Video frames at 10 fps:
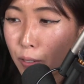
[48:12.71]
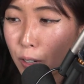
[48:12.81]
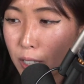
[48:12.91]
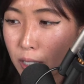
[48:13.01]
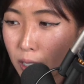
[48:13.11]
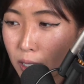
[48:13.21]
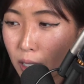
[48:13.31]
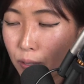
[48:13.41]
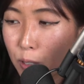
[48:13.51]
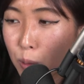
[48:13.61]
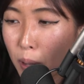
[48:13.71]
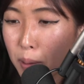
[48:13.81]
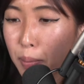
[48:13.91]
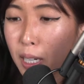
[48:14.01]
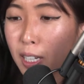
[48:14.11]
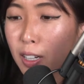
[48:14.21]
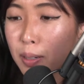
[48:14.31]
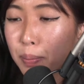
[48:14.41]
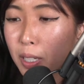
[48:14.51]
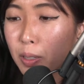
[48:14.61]
For instance, if you spent money on
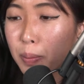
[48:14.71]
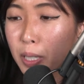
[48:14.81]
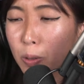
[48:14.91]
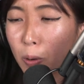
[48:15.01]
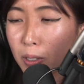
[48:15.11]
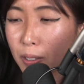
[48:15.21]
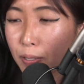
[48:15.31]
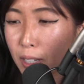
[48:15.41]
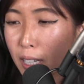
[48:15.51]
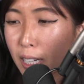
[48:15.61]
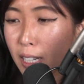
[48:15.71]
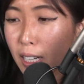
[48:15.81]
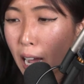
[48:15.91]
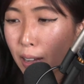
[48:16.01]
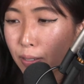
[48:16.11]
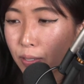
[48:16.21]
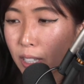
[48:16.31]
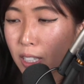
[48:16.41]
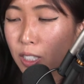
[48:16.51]
a meal but you only feel like eating half of it,